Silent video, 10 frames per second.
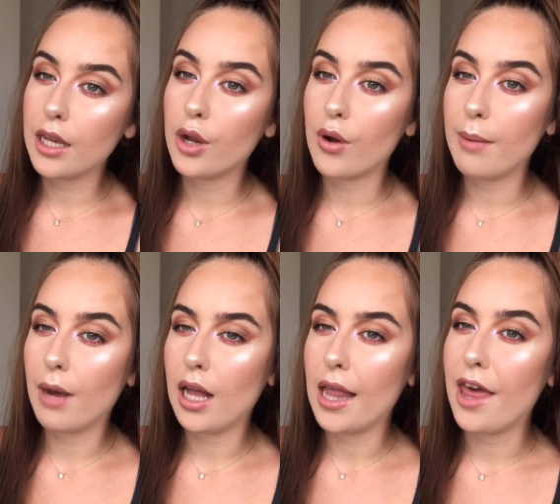and grey
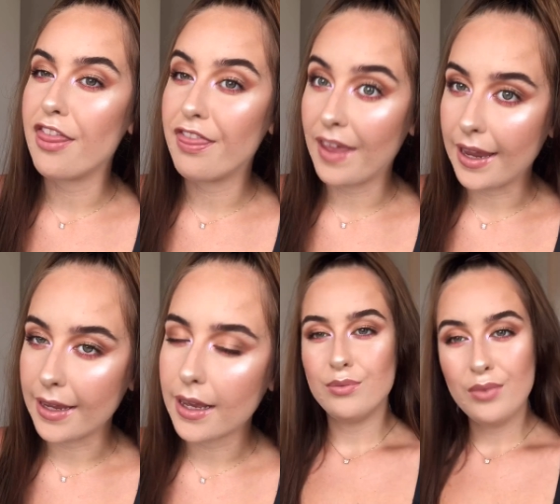marl, I
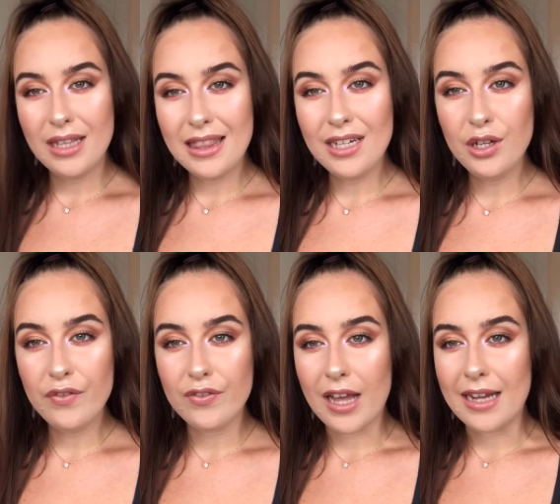think. With the new
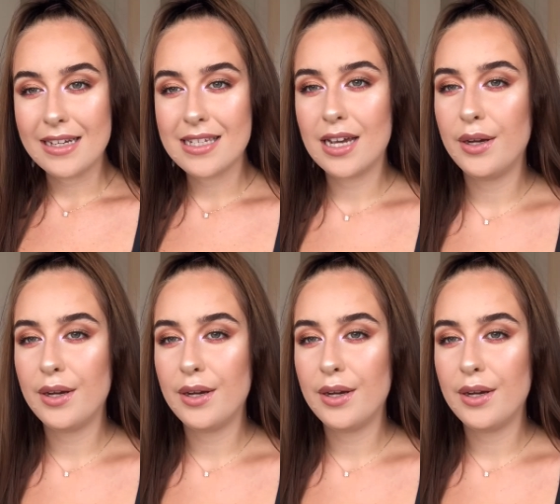flex,